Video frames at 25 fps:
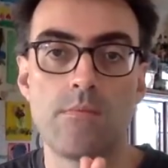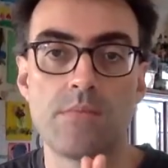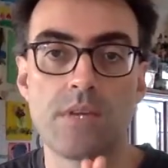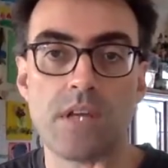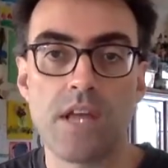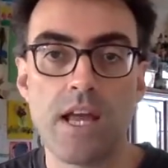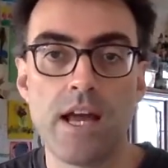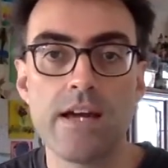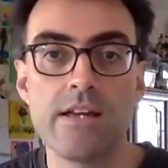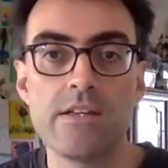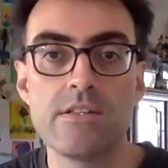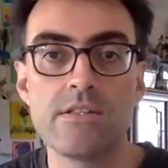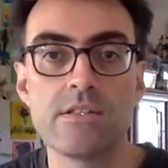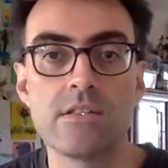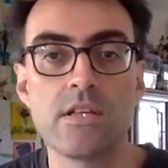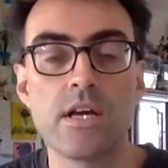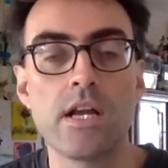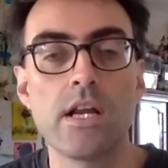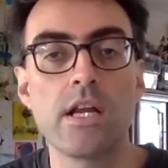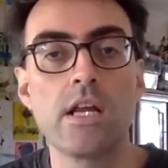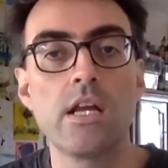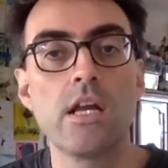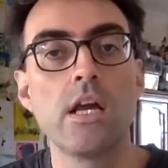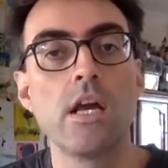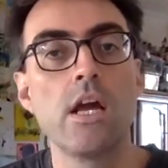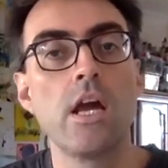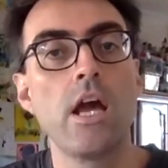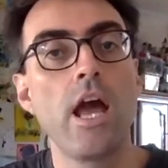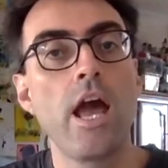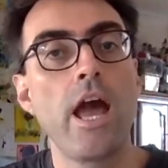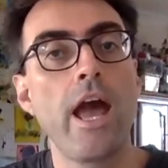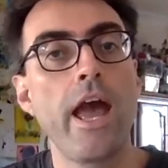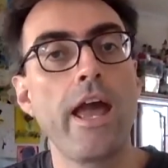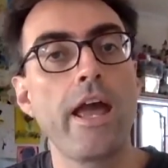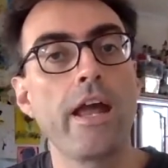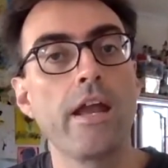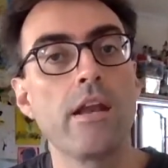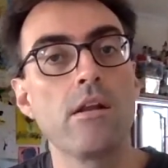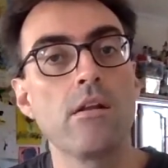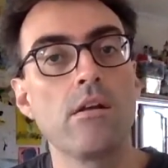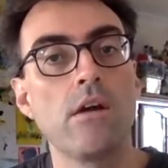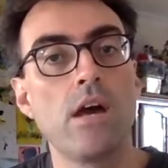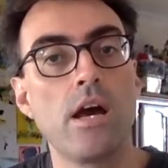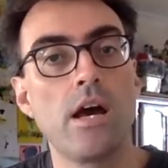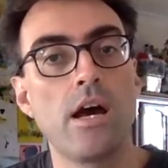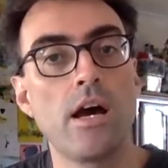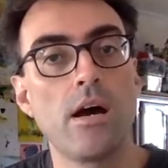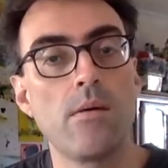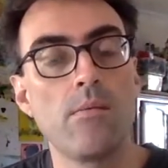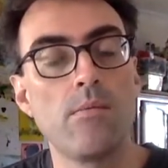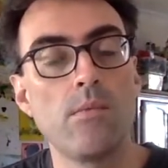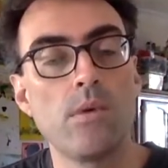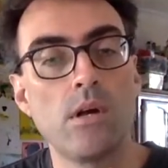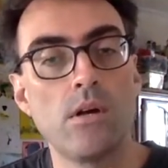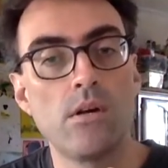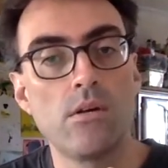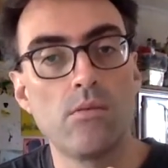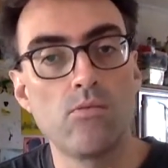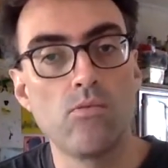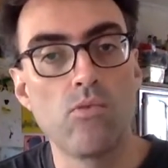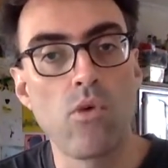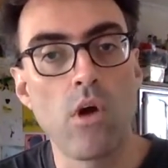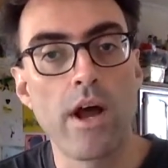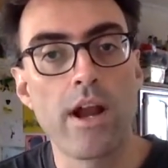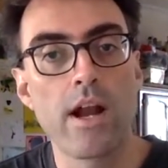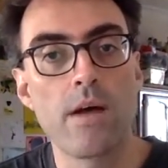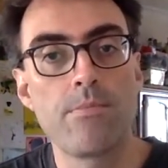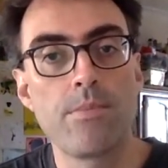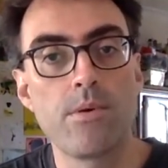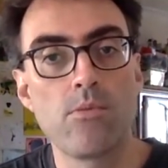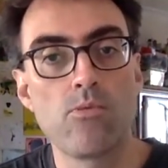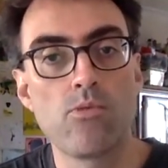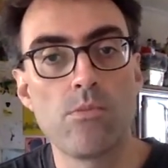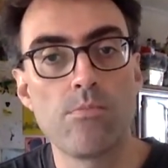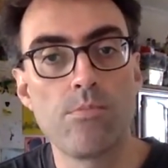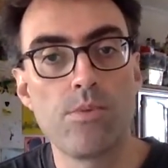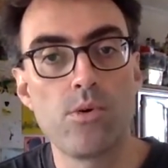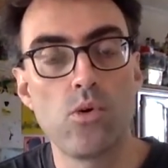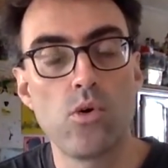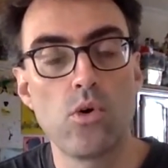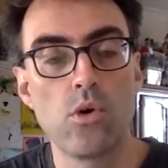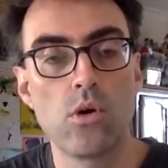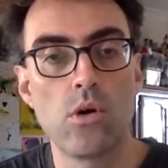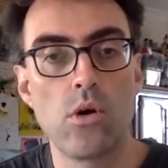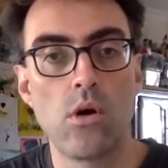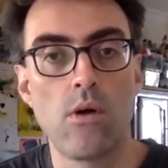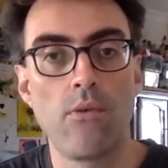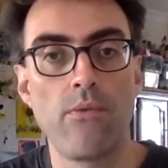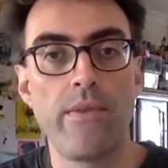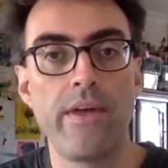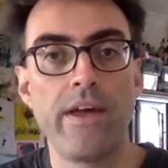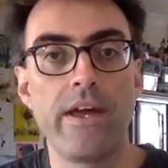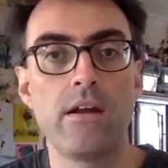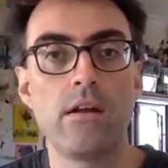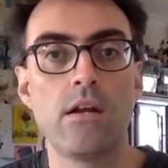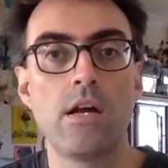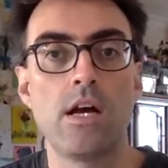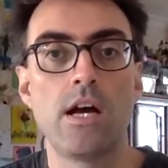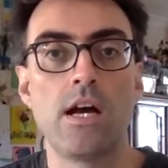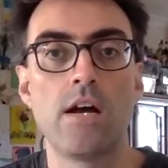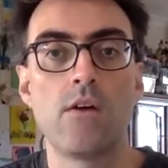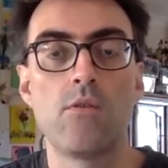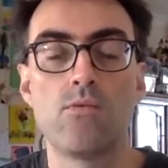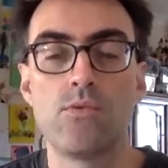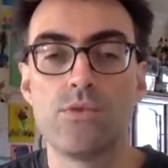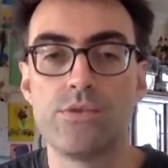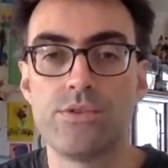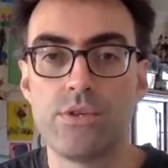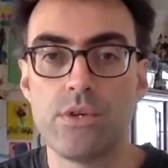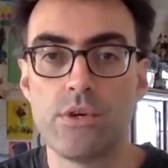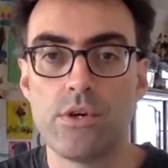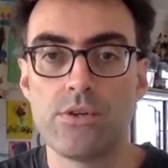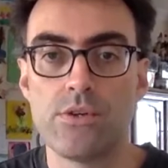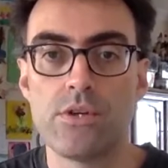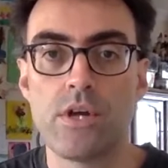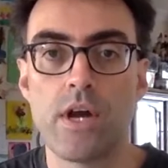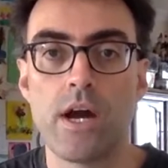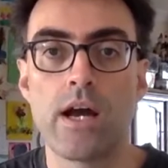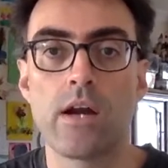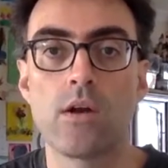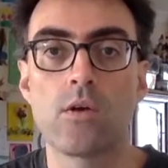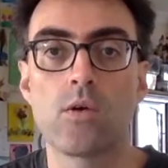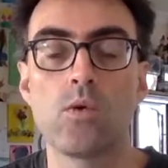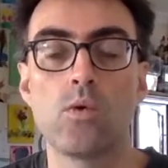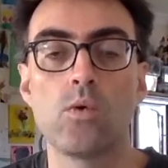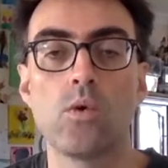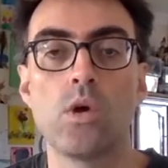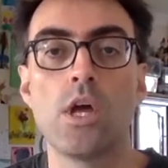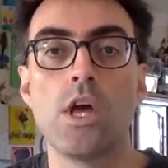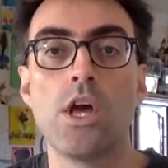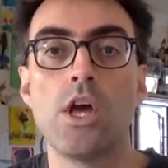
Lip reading: case study and write up a report on that research article.